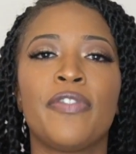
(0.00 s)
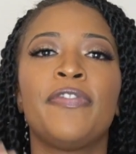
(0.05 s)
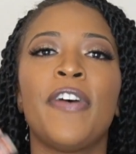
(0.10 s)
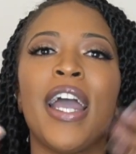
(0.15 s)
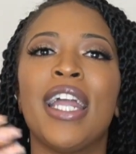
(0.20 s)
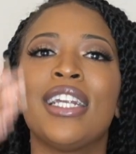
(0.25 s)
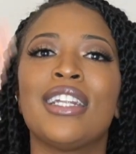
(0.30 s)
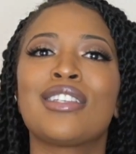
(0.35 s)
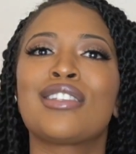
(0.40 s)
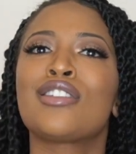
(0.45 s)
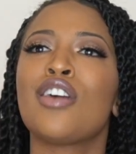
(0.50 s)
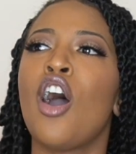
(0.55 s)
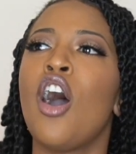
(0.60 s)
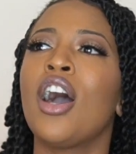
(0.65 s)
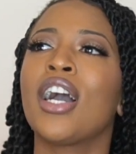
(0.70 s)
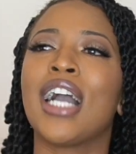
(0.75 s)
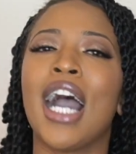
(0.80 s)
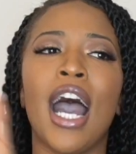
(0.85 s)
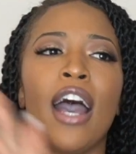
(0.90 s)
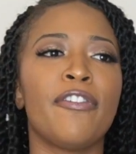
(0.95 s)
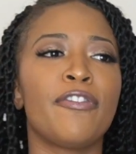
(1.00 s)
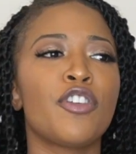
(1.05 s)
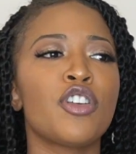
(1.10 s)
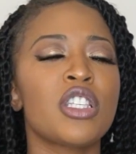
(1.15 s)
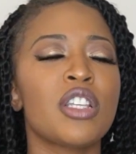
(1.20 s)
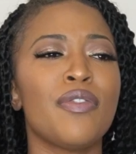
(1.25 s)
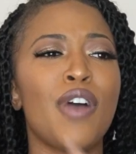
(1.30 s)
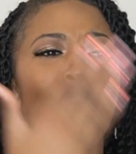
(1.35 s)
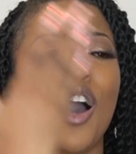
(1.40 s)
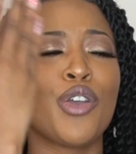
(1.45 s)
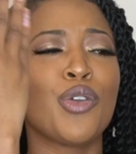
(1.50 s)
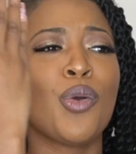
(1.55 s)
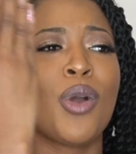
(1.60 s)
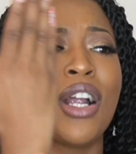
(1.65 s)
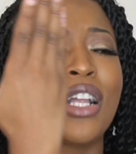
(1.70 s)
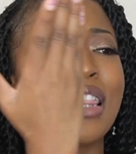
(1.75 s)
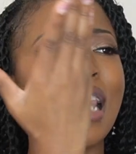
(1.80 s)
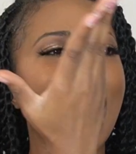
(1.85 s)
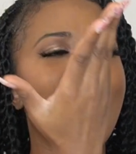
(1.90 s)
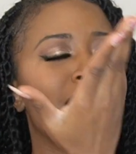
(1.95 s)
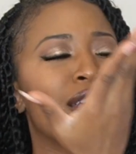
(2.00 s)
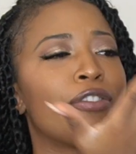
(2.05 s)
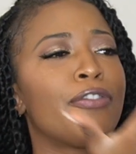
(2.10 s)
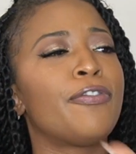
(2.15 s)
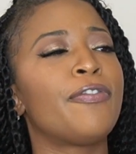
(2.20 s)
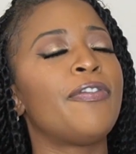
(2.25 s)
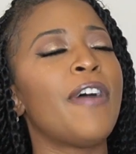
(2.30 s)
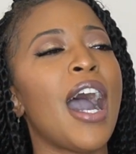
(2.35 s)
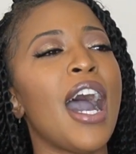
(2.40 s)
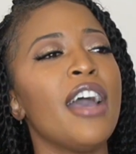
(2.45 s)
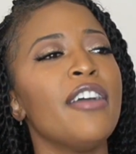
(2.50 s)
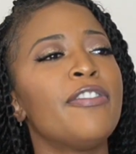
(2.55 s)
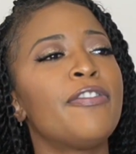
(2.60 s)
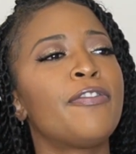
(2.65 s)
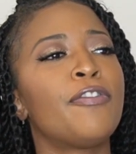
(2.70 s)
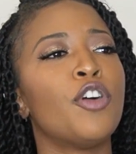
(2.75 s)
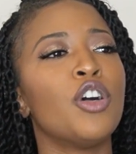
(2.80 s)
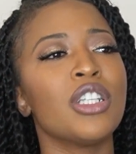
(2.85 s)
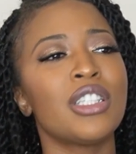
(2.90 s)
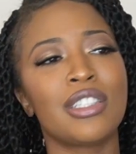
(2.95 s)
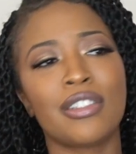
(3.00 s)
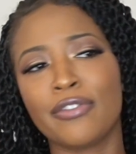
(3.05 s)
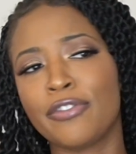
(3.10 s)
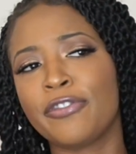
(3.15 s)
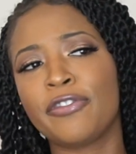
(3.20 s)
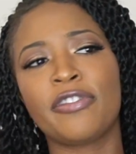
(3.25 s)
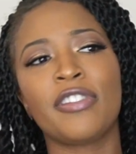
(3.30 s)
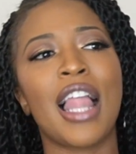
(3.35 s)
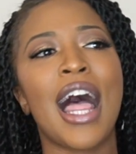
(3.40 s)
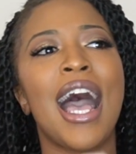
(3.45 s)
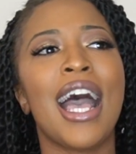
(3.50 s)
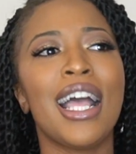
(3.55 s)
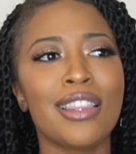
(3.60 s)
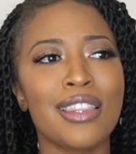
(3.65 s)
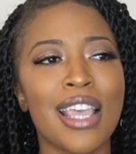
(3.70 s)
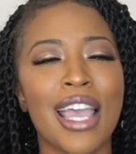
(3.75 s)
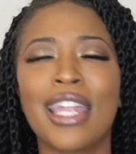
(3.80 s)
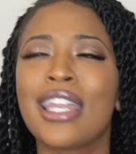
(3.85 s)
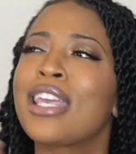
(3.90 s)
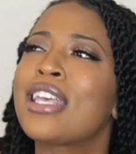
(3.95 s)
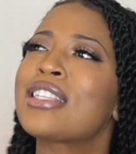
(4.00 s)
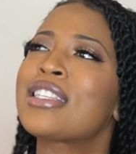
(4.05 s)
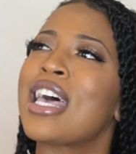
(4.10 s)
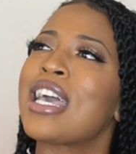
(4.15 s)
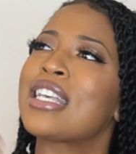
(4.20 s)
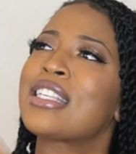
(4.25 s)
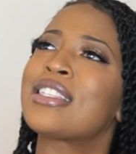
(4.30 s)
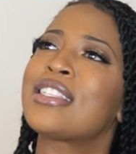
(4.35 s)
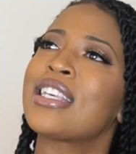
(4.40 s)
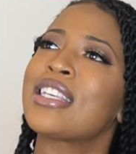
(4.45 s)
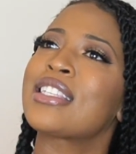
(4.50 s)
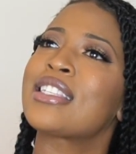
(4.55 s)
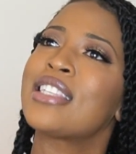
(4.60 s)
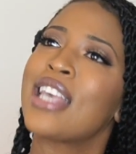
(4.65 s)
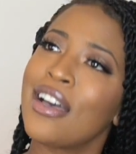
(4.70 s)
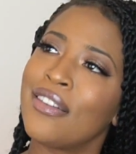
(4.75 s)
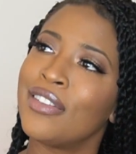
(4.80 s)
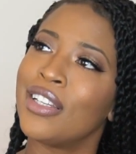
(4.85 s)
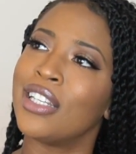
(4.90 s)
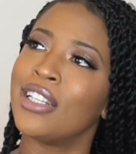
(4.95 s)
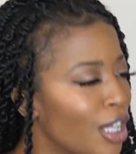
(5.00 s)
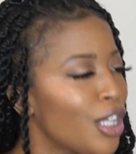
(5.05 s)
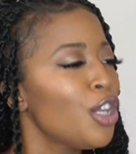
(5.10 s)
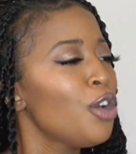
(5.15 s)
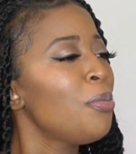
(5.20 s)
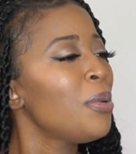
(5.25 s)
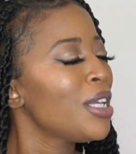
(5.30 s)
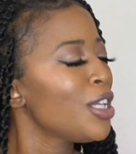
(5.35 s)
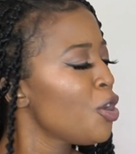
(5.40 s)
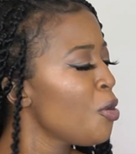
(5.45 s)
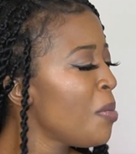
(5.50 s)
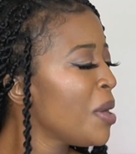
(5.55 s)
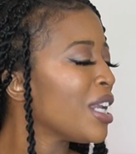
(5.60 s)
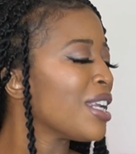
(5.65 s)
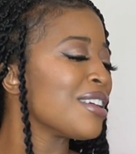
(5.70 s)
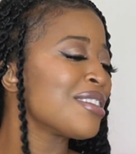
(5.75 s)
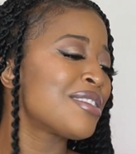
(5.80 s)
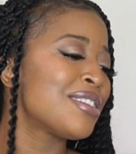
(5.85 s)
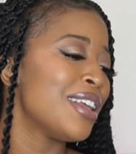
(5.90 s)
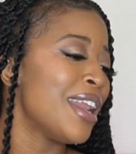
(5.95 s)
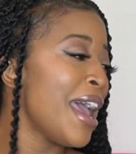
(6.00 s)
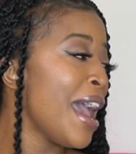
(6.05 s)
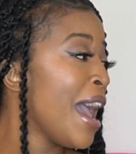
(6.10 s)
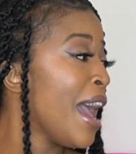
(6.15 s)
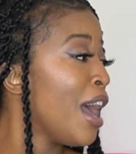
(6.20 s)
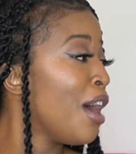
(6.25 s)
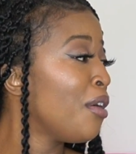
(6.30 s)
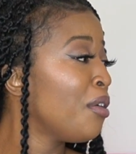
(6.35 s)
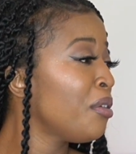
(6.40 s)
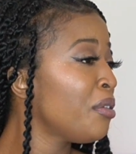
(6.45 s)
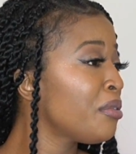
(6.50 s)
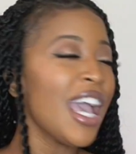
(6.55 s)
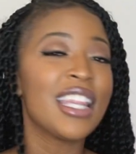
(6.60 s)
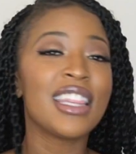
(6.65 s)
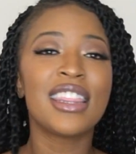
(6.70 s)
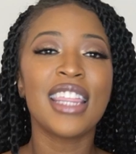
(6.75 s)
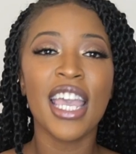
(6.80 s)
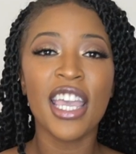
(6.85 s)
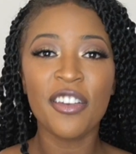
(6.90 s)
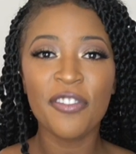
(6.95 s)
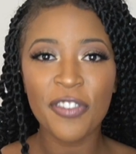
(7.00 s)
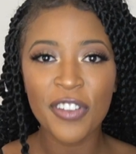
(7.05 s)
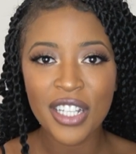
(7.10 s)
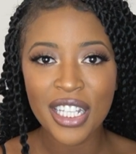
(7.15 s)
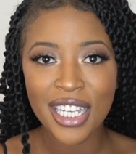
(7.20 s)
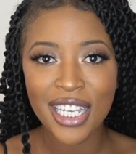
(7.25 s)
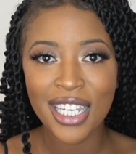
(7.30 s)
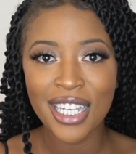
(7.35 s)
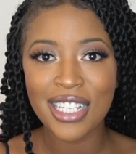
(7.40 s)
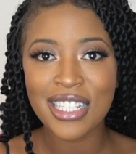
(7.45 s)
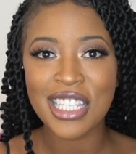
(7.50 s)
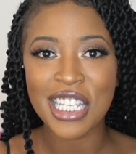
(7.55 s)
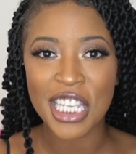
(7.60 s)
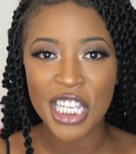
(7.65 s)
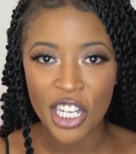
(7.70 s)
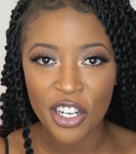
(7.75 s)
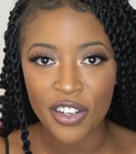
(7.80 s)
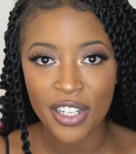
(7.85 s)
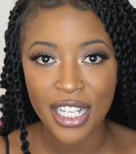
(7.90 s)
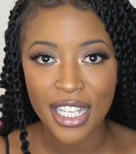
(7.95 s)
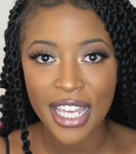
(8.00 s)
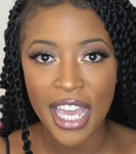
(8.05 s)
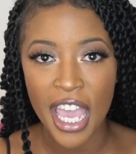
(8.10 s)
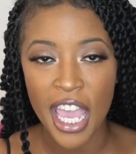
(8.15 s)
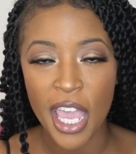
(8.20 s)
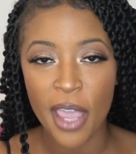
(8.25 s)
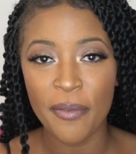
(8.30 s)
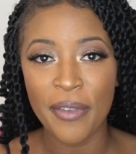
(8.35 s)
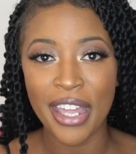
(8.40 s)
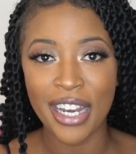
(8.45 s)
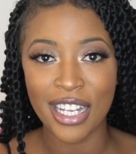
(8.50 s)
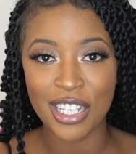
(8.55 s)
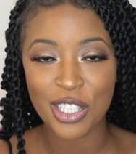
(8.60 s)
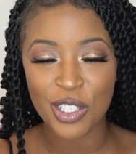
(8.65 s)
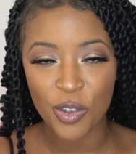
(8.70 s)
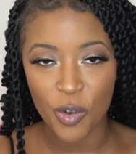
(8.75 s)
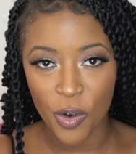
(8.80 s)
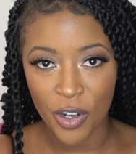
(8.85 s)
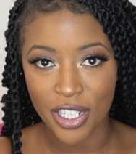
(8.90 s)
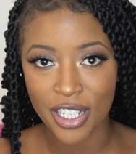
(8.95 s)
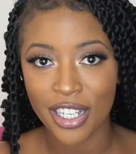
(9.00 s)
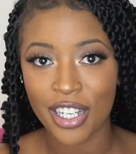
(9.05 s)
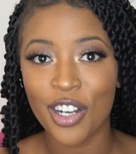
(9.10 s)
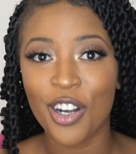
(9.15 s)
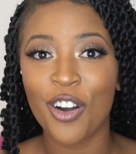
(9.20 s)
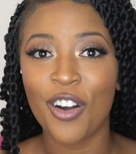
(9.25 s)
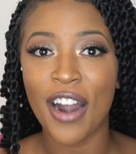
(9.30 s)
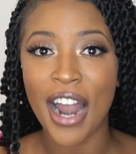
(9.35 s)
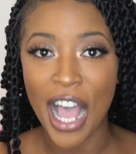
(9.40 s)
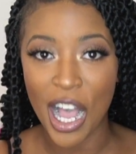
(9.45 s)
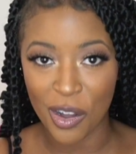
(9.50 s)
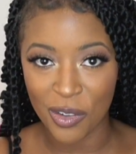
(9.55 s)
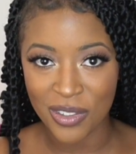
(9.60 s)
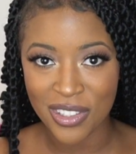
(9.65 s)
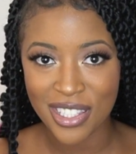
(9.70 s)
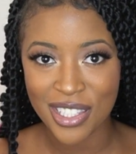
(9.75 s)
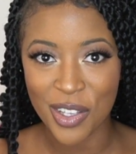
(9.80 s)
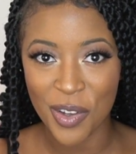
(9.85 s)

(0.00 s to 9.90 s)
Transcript: to fight this tall guy. First of all, you are like 5 foot flat and he's like 6'7". You better sit down. And thankfully, security came and escorted her out,